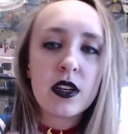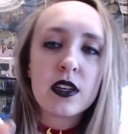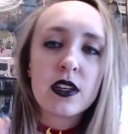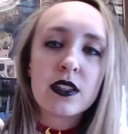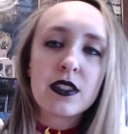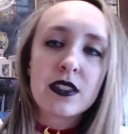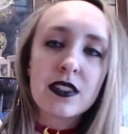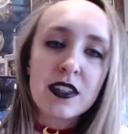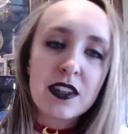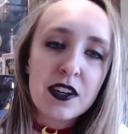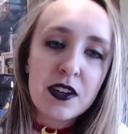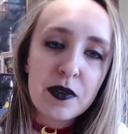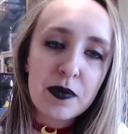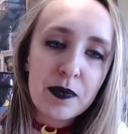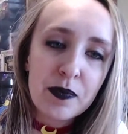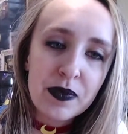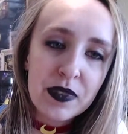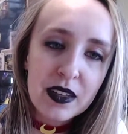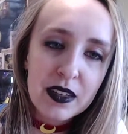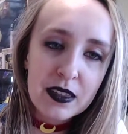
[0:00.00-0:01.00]
So
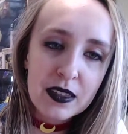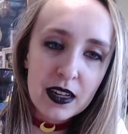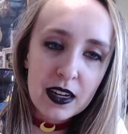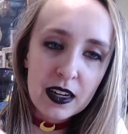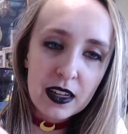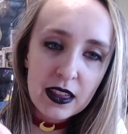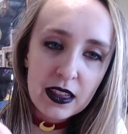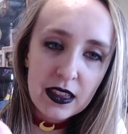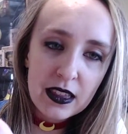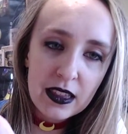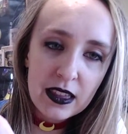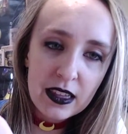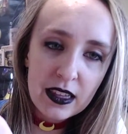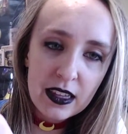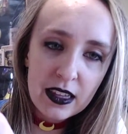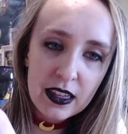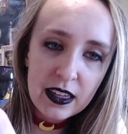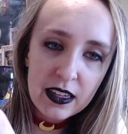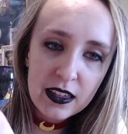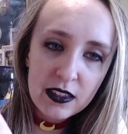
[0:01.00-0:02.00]
it's got a
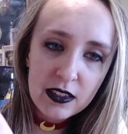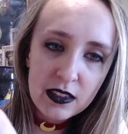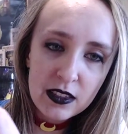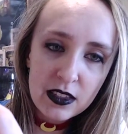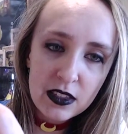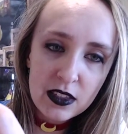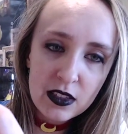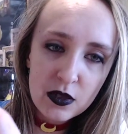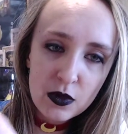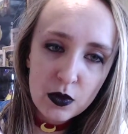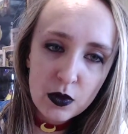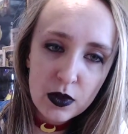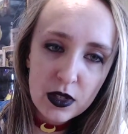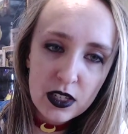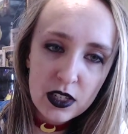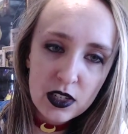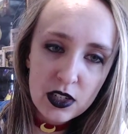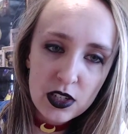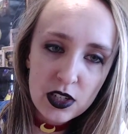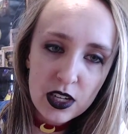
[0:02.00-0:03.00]
little
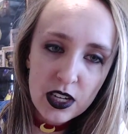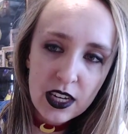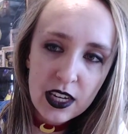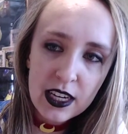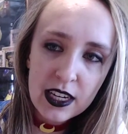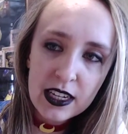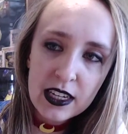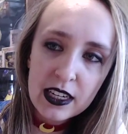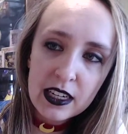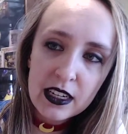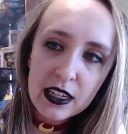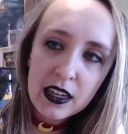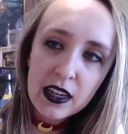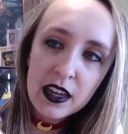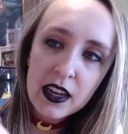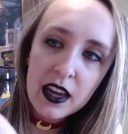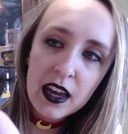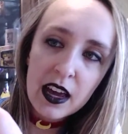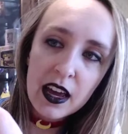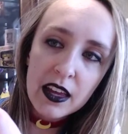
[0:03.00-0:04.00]
switch here,
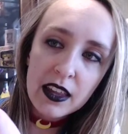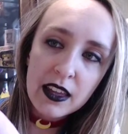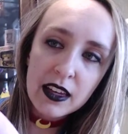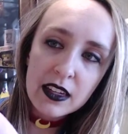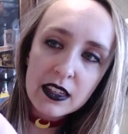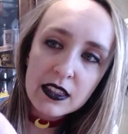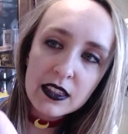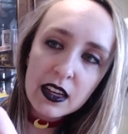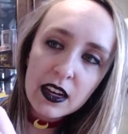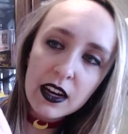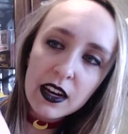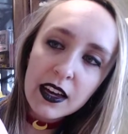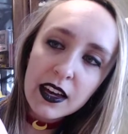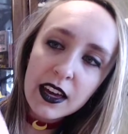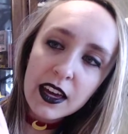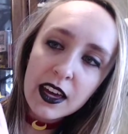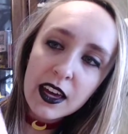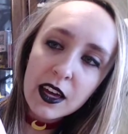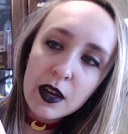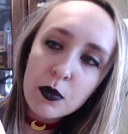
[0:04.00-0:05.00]
and then it's got
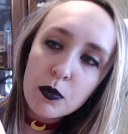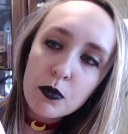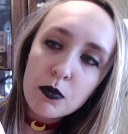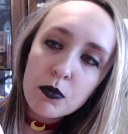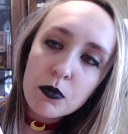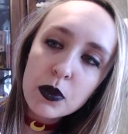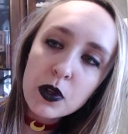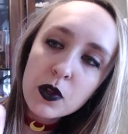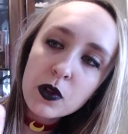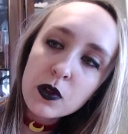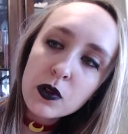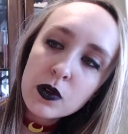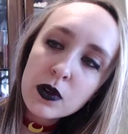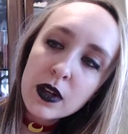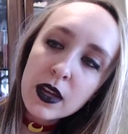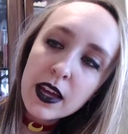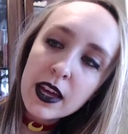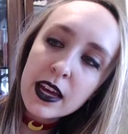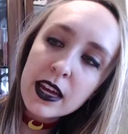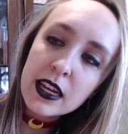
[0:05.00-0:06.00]
a moon
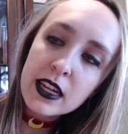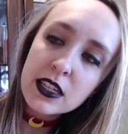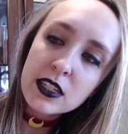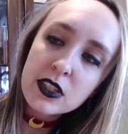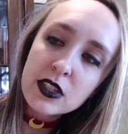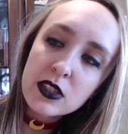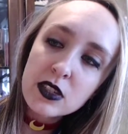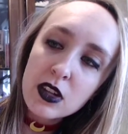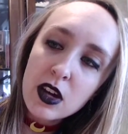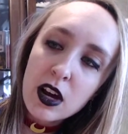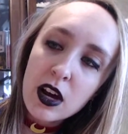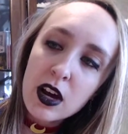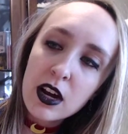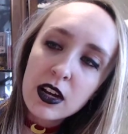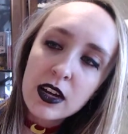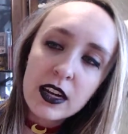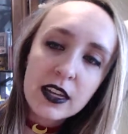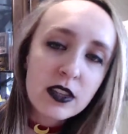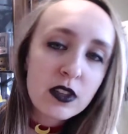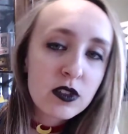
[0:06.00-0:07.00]
and a star,
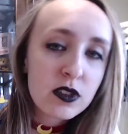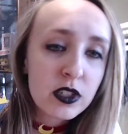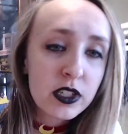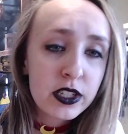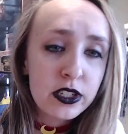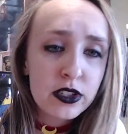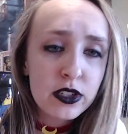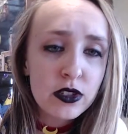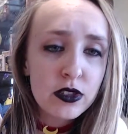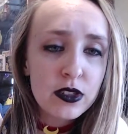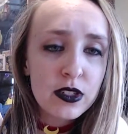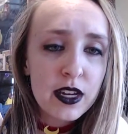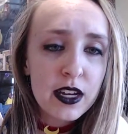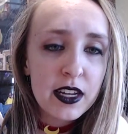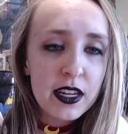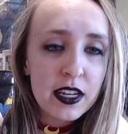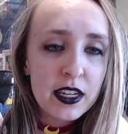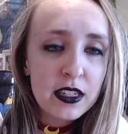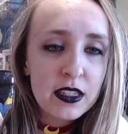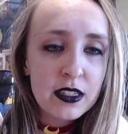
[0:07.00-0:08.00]
and those are your two
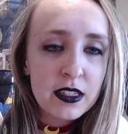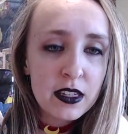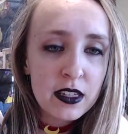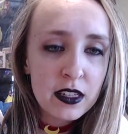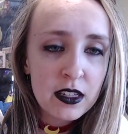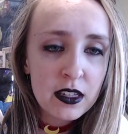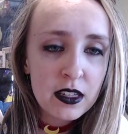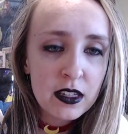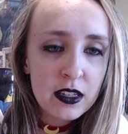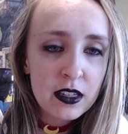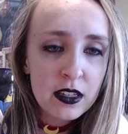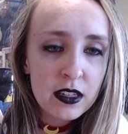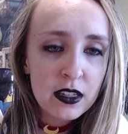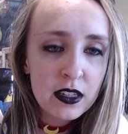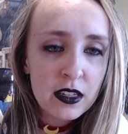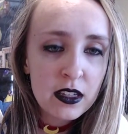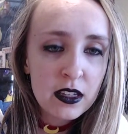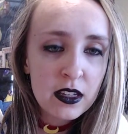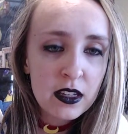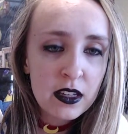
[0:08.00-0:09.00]
settings.
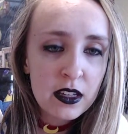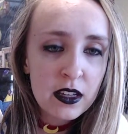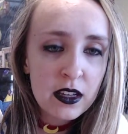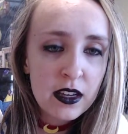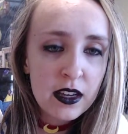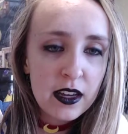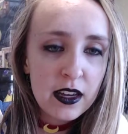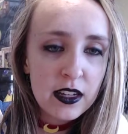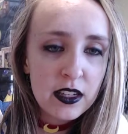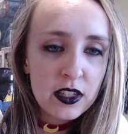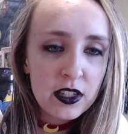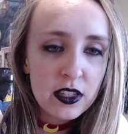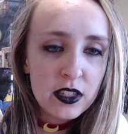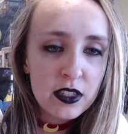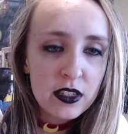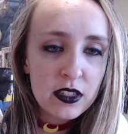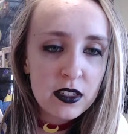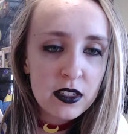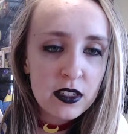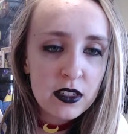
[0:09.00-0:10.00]
And it
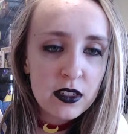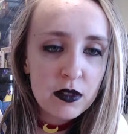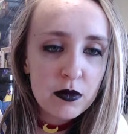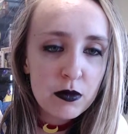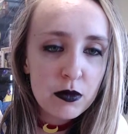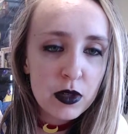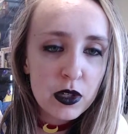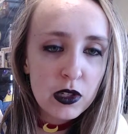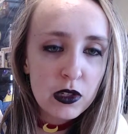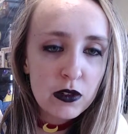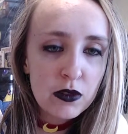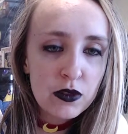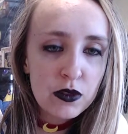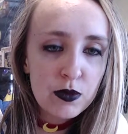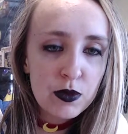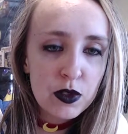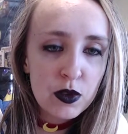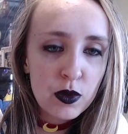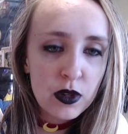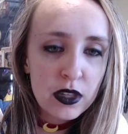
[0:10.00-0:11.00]
just moves
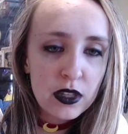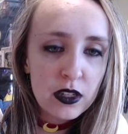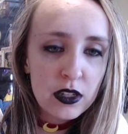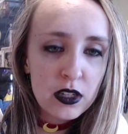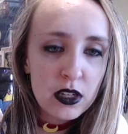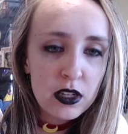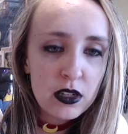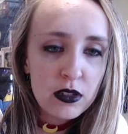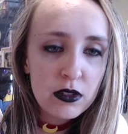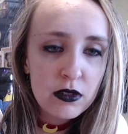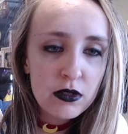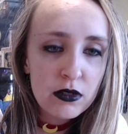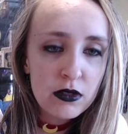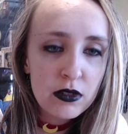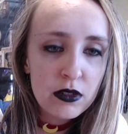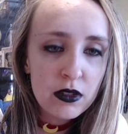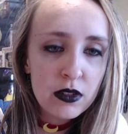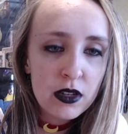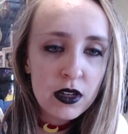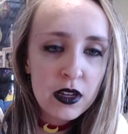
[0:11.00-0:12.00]
between the two,
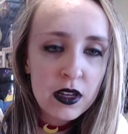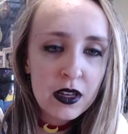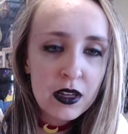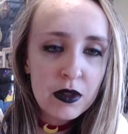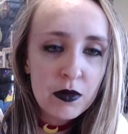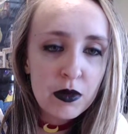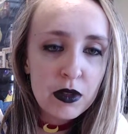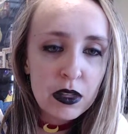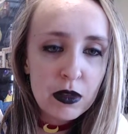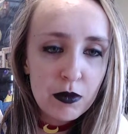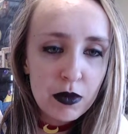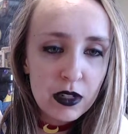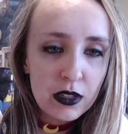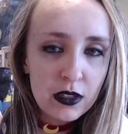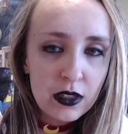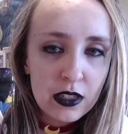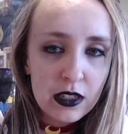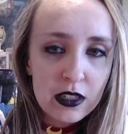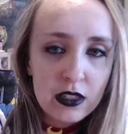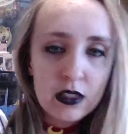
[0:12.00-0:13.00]
but the
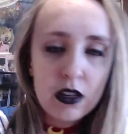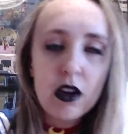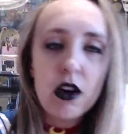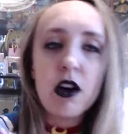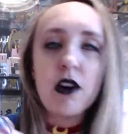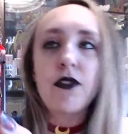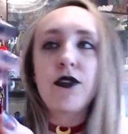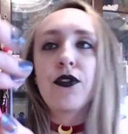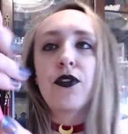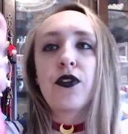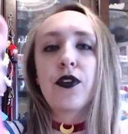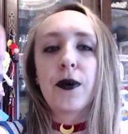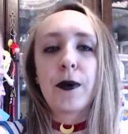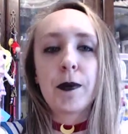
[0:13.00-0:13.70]
middle is off.